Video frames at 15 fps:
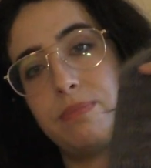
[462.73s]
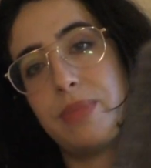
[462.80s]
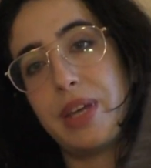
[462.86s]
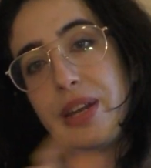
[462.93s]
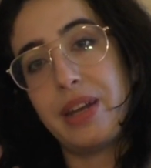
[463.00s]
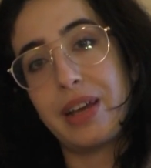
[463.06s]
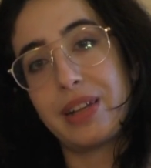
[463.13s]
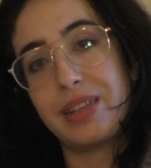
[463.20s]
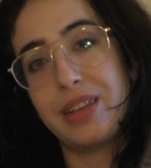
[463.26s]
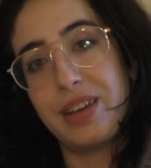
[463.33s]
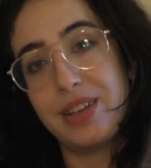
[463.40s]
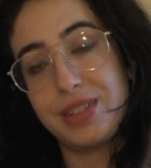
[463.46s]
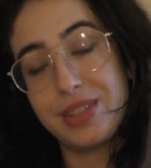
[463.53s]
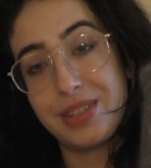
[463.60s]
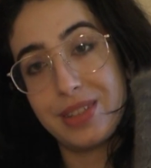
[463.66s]
and
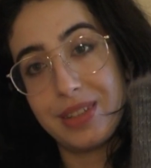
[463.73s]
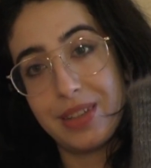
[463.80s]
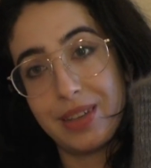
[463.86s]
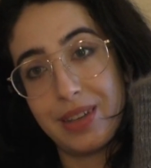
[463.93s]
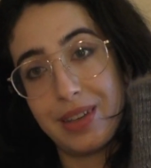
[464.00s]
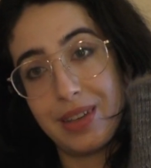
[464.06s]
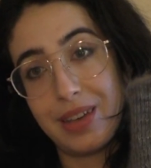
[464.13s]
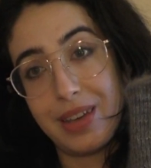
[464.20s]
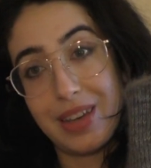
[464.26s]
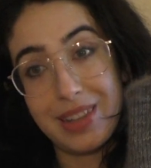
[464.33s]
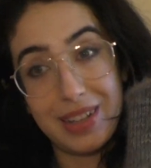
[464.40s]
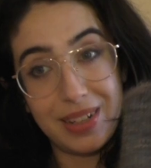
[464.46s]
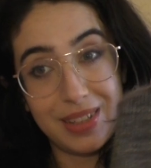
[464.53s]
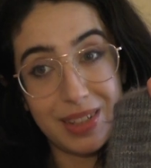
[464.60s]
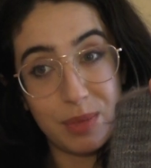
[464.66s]
necklines, and
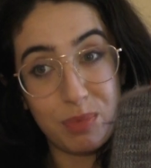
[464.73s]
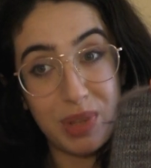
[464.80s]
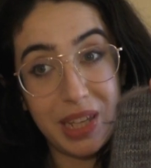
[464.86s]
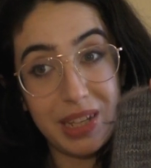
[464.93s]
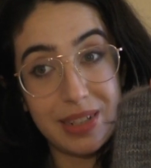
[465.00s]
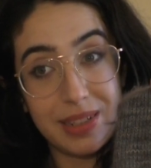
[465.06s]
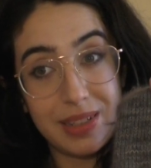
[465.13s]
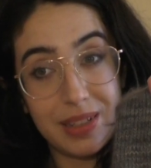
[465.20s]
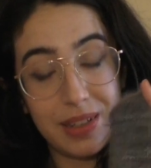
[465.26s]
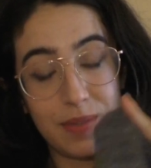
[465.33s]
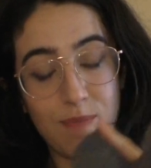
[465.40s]
then it's complete.